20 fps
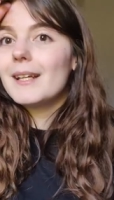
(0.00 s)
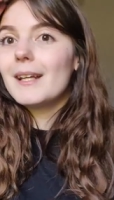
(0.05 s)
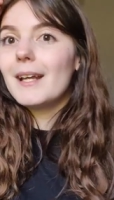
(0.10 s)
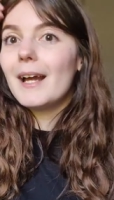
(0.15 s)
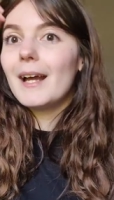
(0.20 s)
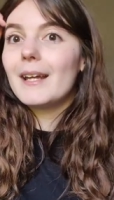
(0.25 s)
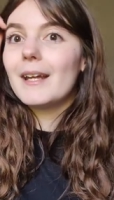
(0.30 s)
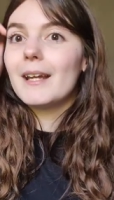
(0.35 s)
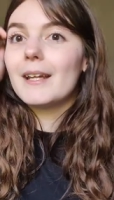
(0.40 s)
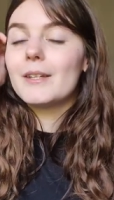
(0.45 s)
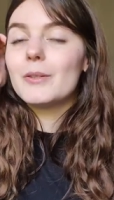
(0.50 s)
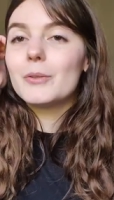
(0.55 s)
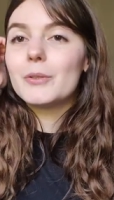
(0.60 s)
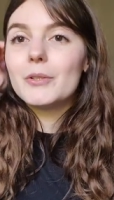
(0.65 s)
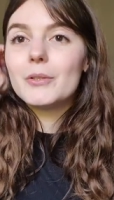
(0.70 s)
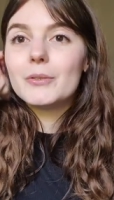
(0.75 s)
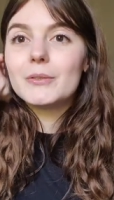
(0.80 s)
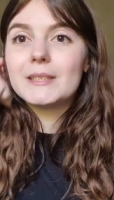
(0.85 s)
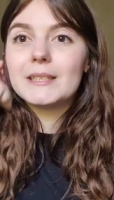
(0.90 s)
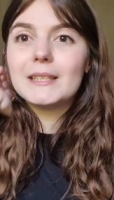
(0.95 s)
you're
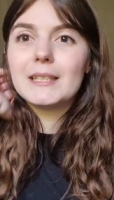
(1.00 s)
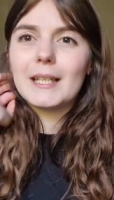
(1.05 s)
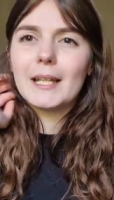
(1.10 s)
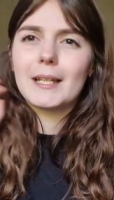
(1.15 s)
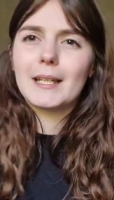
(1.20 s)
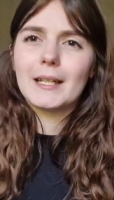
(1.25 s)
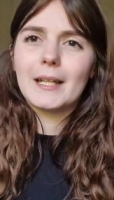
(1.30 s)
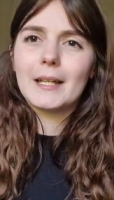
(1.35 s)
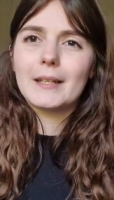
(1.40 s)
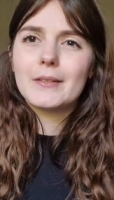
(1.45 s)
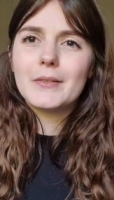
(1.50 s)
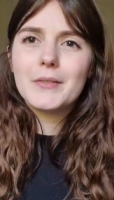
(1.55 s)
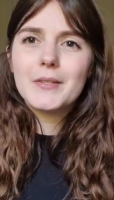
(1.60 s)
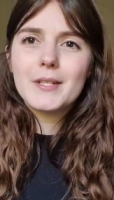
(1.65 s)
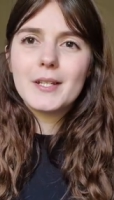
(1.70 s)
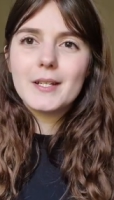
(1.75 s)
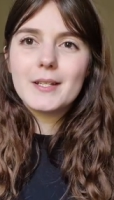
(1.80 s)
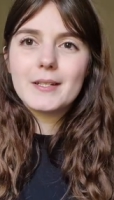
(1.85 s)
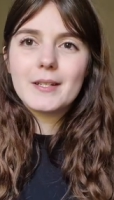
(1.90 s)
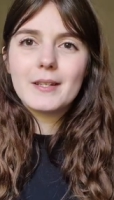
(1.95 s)
using like letter
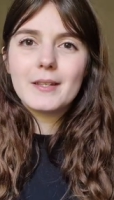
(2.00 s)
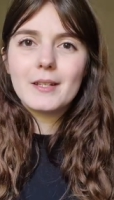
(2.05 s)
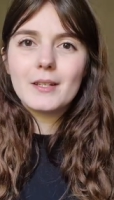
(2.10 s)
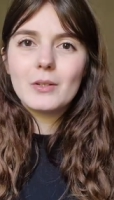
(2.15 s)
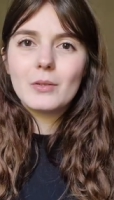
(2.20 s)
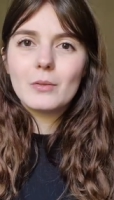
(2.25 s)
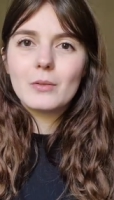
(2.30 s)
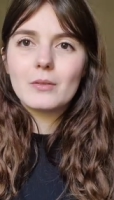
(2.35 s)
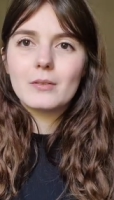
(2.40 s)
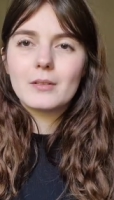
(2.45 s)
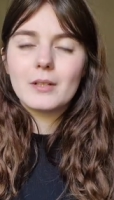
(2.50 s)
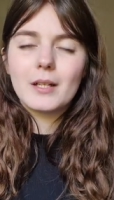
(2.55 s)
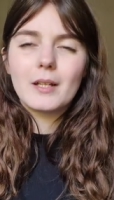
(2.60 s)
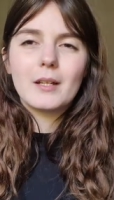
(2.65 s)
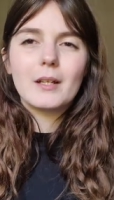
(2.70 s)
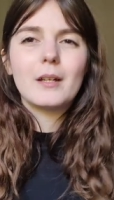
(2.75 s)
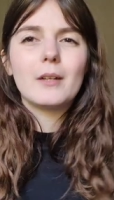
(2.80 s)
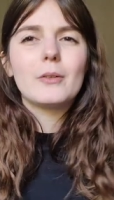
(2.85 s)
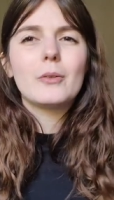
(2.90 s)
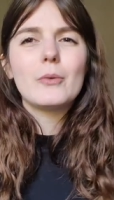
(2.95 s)
size, I think
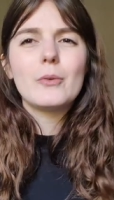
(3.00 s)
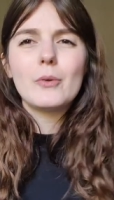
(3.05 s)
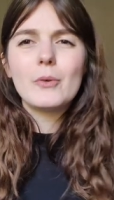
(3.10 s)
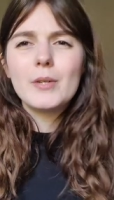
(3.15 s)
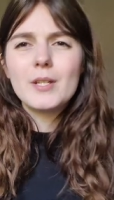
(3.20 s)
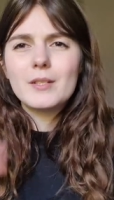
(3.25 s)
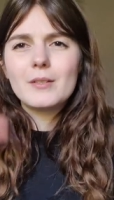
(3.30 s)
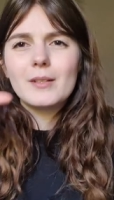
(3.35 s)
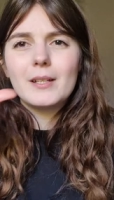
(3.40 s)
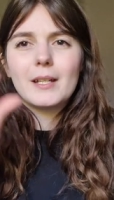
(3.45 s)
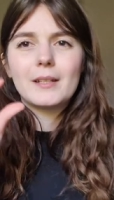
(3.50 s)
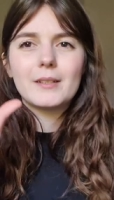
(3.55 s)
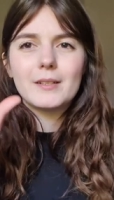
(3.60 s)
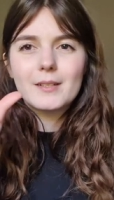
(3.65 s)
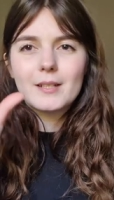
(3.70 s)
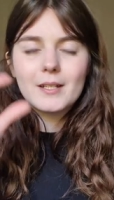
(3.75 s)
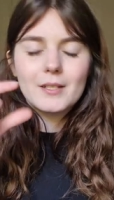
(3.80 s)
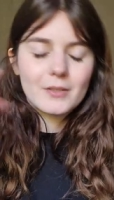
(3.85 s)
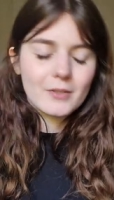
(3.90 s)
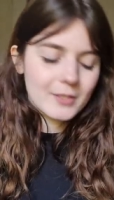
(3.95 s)
or is the letter
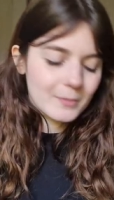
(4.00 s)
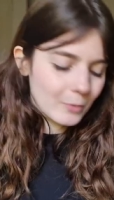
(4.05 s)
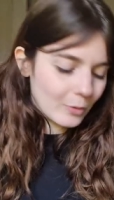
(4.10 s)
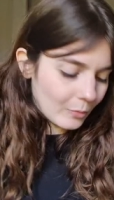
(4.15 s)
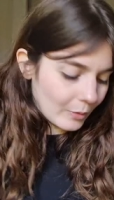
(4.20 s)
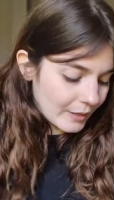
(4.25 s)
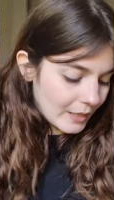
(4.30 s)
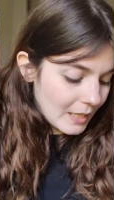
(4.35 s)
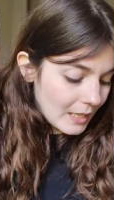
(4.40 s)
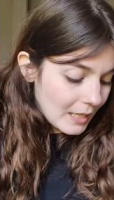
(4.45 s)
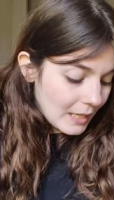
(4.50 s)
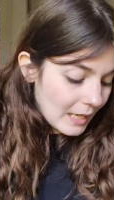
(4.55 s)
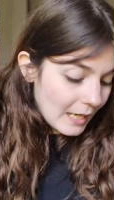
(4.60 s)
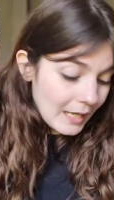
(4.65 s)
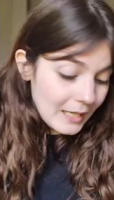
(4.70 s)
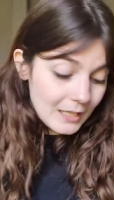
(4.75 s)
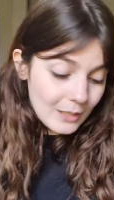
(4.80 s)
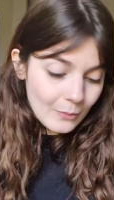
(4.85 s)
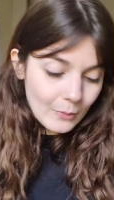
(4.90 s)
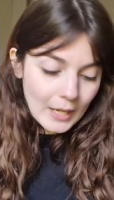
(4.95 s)
size a small one?
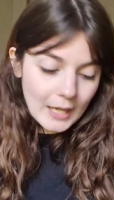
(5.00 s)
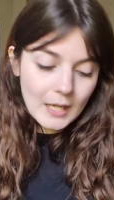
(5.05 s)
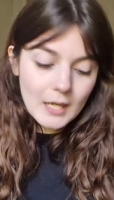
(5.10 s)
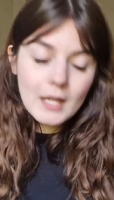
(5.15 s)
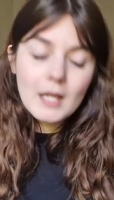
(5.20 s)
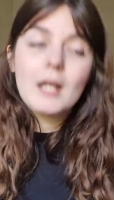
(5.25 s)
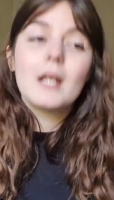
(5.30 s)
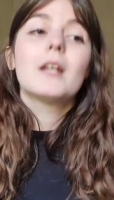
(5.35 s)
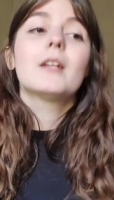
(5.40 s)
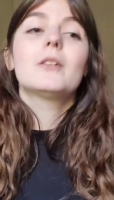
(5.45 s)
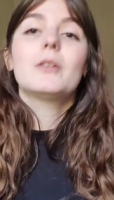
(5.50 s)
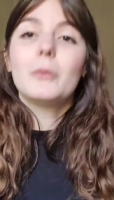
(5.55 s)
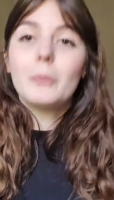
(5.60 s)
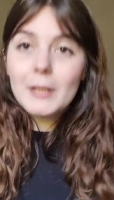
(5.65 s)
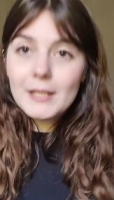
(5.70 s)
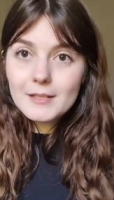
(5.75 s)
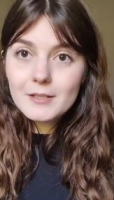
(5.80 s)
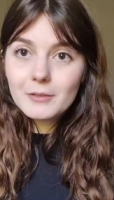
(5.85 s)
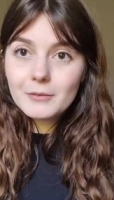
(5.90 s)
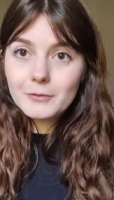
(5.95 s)
Anyway, the
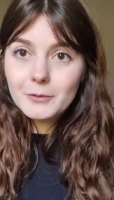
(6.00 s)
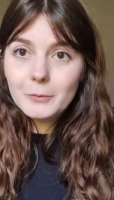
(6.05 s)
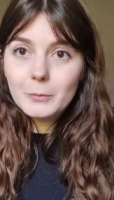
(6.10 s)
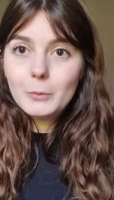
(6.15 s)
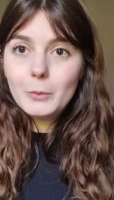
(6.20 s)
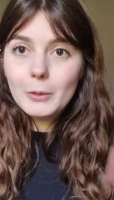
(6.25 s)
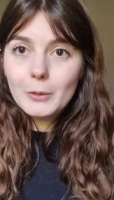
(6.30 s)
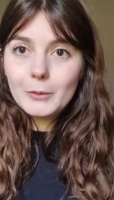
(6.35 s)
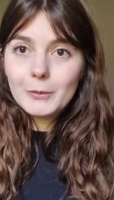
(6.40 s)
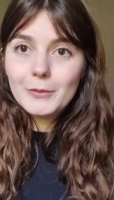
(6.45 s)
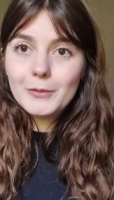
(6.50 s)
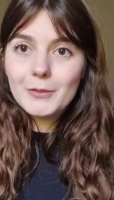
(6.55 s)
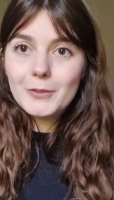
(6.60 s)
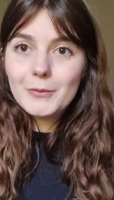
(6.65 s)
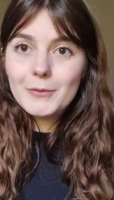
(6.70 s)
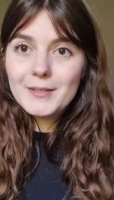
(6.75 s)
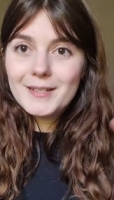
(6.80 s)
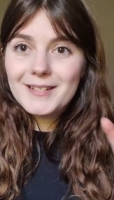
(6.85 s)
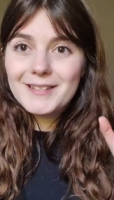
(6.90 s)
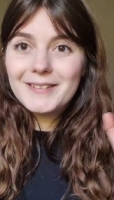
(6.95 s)
rest of the world
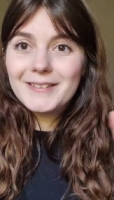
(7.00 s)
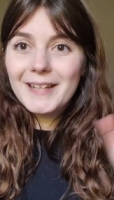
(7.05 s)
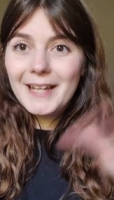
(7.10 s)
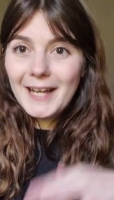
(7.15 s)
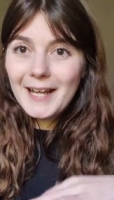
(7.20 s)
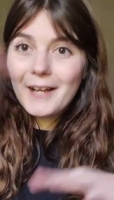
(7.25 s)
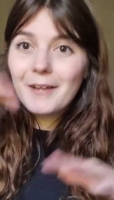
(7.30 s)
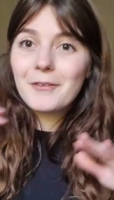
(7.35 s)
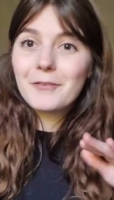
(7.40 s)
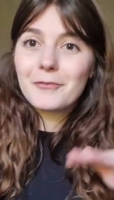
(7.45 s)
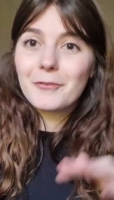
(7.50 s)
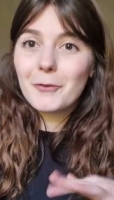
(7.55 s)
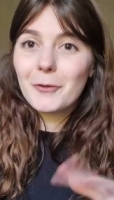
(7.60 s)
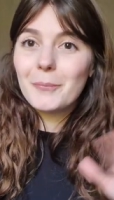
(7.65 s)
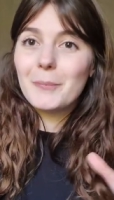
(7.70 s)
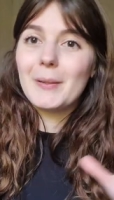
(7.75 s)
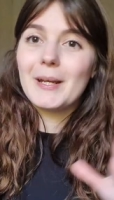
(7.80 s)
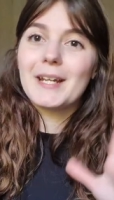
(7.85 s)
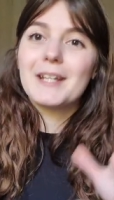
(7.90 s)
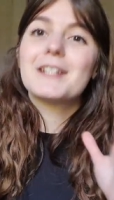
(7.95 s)
uses an
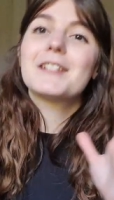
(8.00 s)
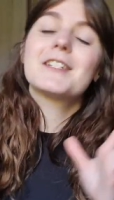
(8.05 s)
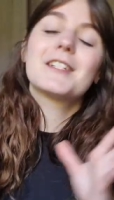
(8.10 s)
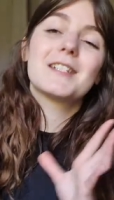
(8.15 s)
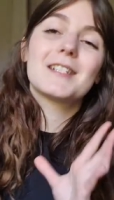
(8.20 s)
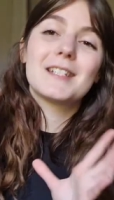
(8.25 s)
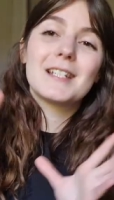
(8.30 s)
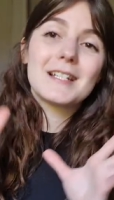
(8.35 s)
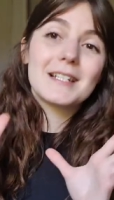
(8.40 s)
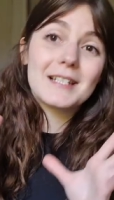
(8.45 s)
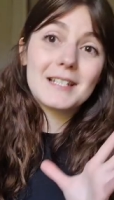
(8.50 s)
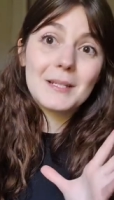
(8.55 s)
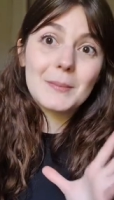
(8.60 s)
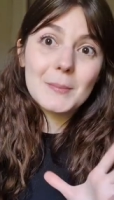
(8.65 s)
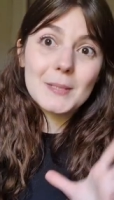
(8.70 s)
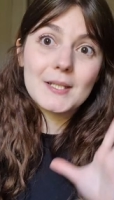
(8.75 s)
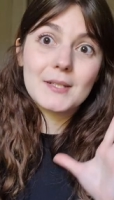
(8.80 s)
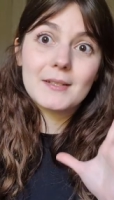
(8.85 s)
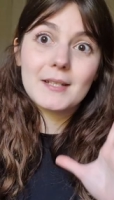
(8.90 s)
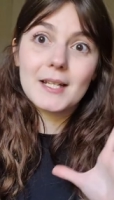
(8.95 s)
A4 page system,
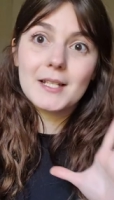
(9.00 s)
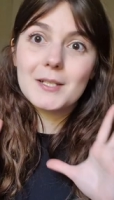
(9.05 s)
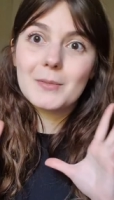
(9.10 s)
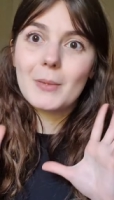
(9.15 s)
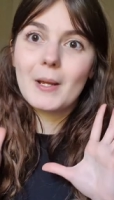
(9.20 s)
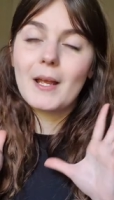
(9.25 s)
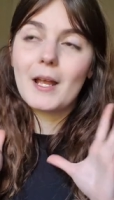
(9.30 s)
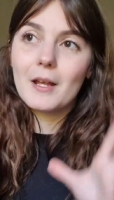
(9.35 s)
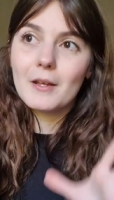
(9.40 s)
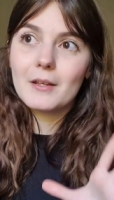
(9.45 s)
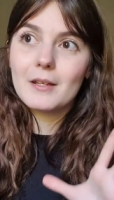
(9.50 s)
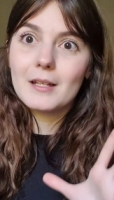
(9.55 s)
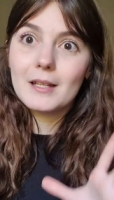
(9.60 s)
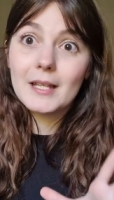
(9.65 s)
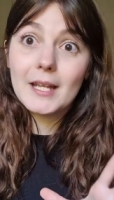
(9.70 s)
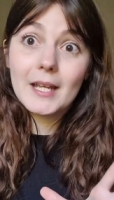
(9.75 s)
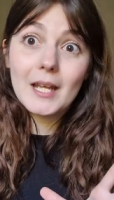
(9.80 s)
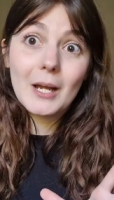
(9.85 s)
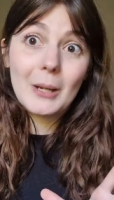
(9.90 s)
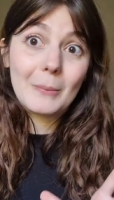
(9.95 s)
so that's why I
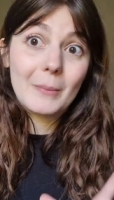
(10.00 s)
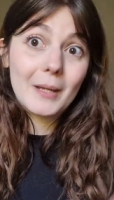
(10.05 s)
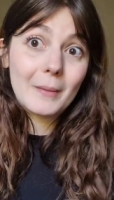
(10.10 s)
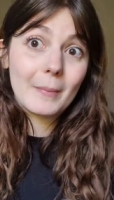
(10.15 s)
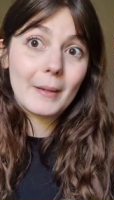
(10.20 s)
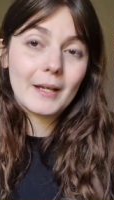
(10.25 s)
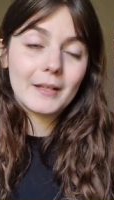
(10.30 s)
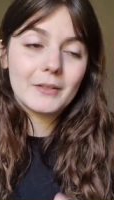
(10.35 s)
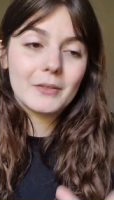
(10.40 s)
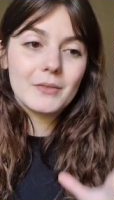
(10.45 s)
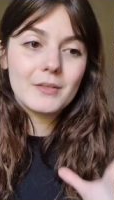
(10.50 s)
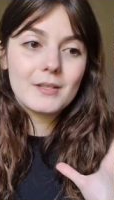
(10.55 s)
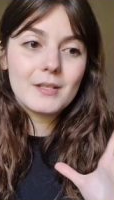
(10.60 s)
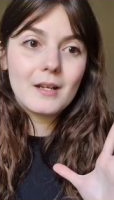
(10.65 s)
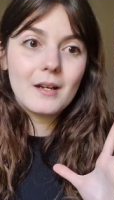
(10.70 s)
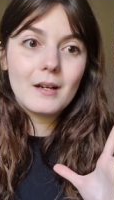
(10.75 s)
lay out my patterns